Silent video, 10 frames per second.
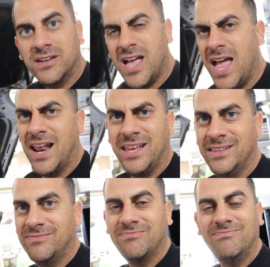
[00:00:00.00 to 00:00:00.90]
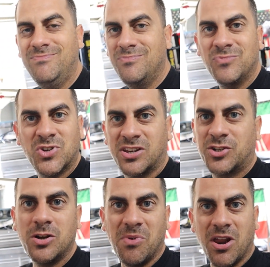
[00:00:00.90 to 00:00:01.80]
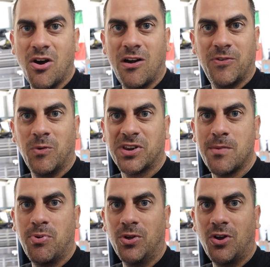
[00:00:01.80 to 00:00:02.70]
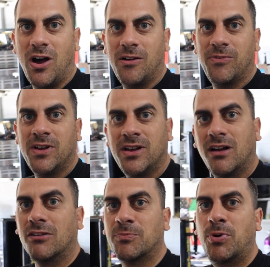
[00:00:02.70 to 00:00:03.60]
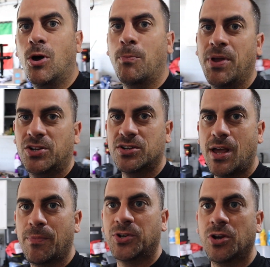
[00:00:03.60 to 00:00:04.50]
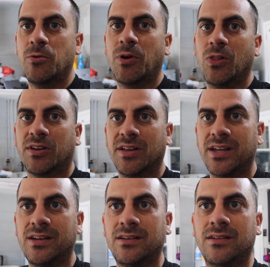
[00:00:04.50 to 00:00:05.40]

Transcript: And just shoot me an offer once I pull it off. I'll put all pictures up and show you what it looks like.